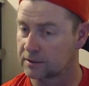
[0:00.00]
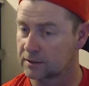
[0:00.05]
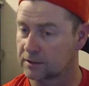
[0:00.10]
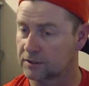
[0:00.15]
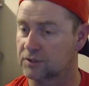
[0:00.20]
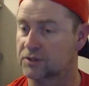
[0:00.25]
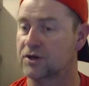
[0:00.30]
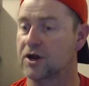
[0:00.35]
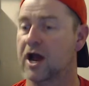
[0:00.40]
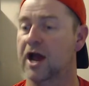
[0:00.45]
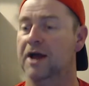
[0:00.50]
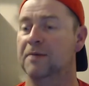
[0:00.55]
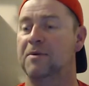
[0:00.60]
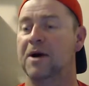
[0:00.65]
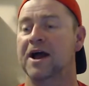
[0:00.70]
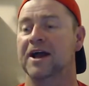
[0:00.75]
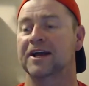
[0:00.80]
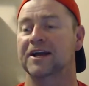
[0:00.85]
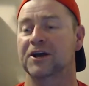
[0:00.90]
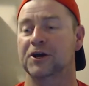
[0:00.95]
Should I
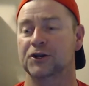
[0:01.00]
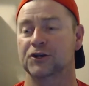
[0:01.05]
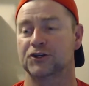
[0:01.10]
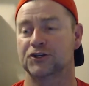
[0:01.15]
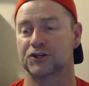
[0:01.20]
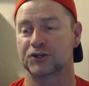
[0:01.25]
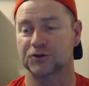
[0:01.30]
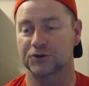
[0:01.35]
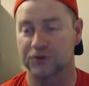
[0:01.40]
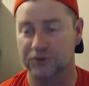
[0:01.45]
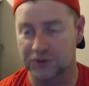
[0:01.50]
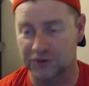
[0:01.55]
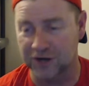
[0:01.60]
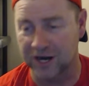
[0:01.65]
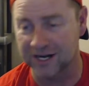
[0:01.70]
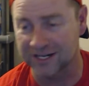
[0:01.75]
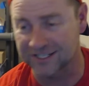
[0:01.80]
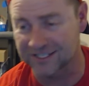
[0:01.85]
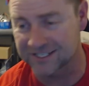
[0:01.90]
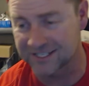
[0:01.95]
buy a gun and shoot who
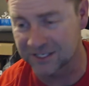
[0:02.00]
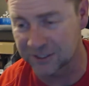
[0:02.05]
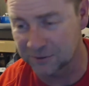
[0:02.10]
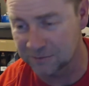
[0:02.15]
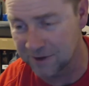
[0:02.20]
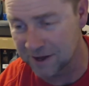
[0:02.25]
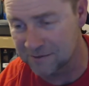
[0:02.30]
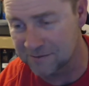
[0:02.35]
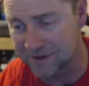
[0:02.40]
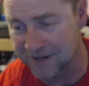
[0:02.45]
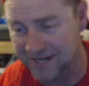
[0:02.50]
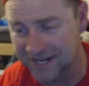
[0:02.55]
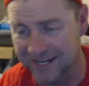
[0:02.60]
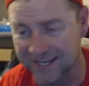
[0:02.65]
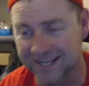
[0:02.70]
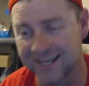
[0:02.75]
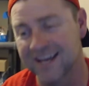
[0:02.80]
tried to steal my money?